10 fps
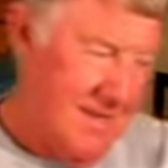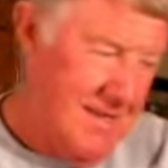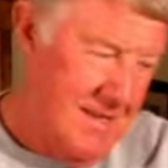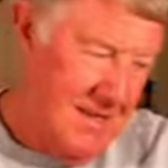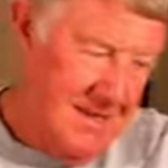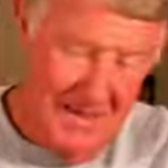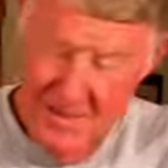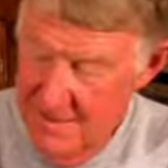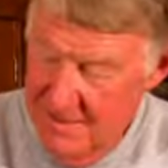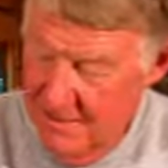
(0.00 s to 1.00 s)
And
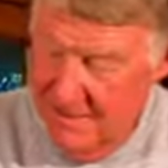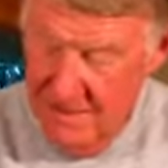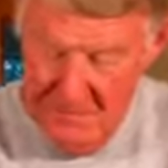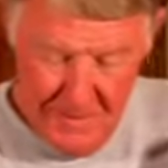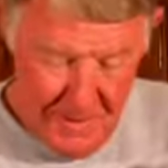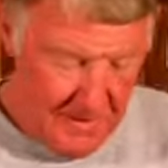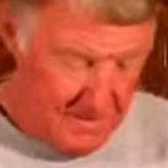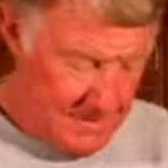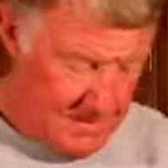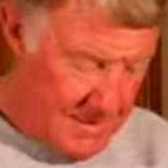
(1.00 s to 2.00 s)
then after that
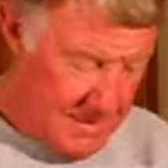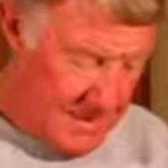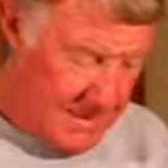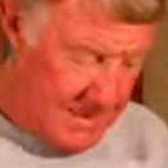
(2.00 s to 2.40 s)
goes in,